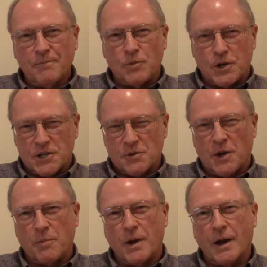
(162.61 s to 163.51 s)
Because of
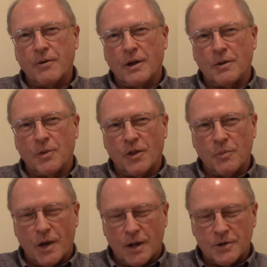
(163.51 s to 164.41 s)
my background in
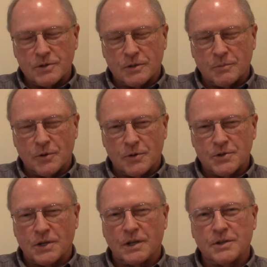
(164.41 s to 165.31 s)
mathematics and computer
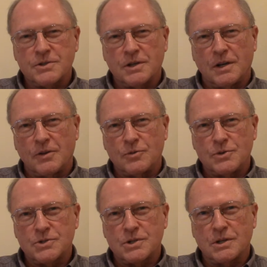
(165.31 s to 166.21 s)
science, I
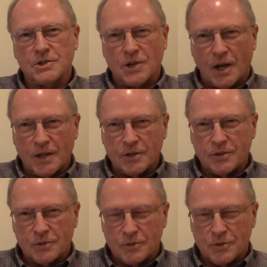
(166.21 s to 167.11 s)
was assigned
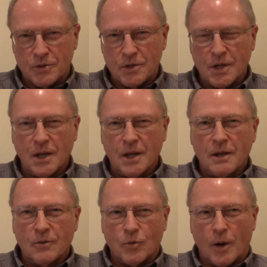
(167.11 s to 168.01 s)
to the
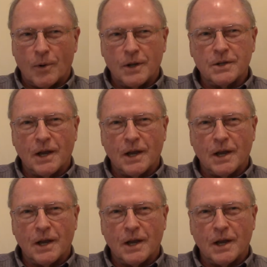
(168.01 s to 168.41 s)
Robert A.